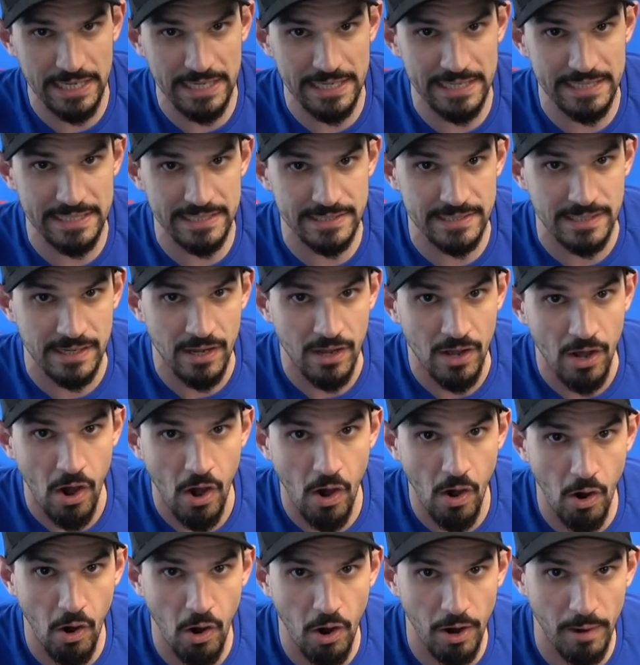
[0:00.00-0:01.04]
his
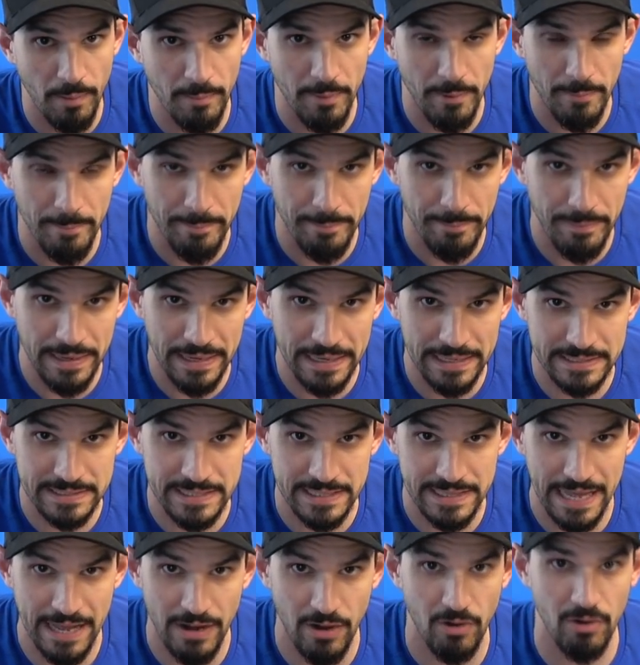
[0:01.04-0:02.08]
arm into that